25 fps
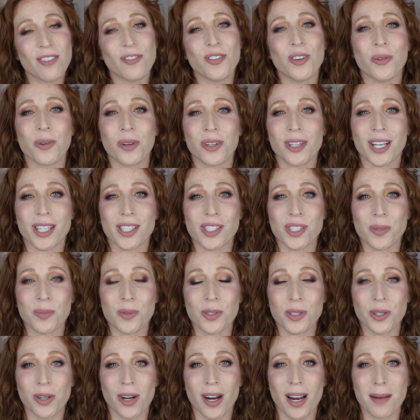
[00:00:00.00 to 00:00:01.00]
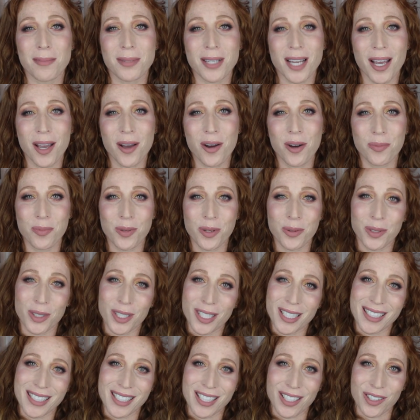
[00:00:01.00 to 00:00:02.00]
if you are not subscribed, I hope you will
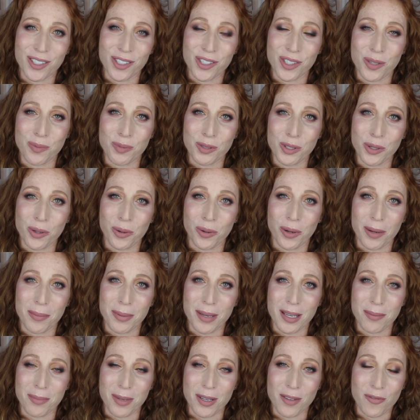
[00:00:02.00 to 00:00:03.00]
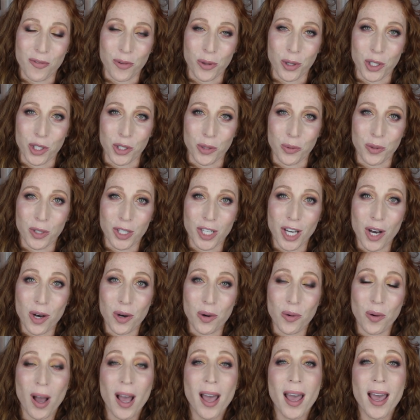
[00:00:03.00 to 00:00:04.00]
consider subscribing before you
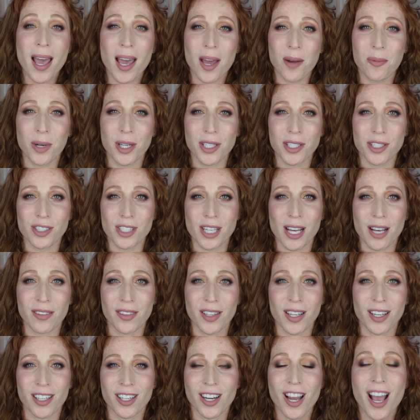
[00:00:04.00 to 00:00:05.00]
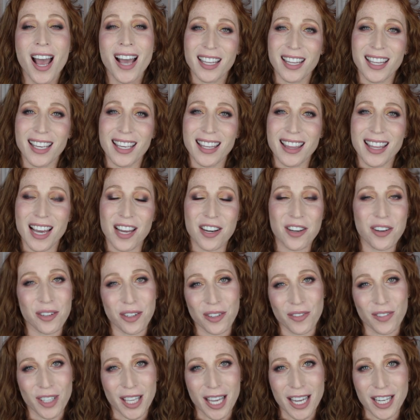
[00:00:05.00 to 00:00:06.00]
go. And while you're down there, click that
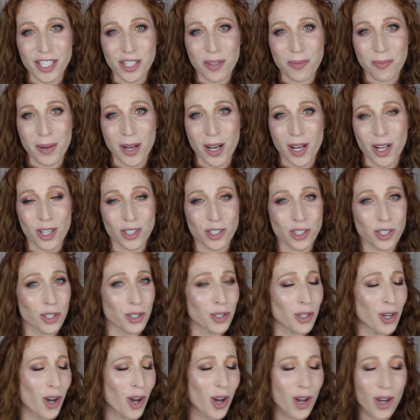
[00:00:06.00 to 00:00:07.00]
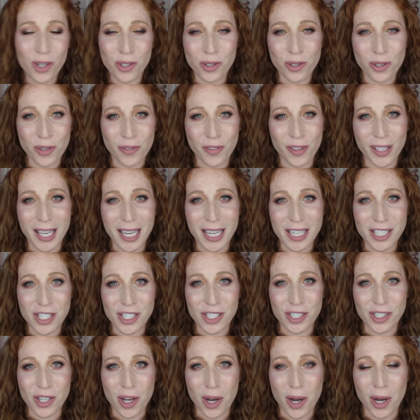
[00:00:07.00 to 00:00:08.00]
notification bell, turn all
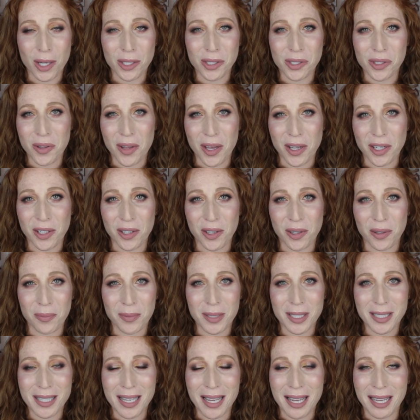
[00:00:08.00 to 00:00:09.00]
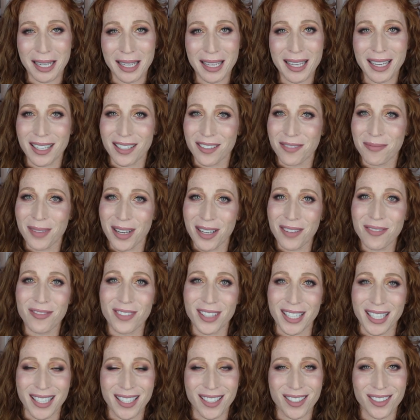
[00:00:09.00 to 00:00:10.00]
notifications on so that you don't miss any of my
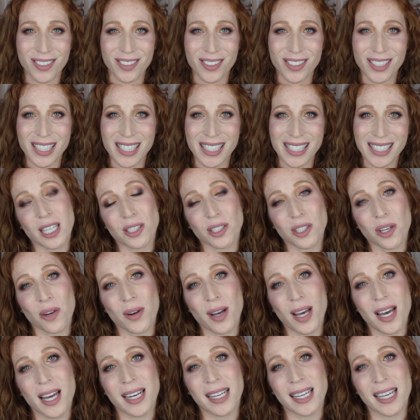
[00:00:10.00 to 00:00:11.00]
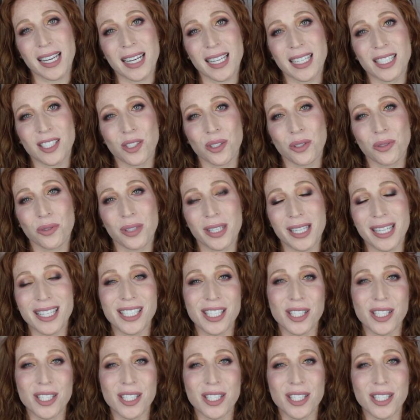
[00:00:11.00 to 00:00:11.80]
videos videos. Let's go ahead and get into the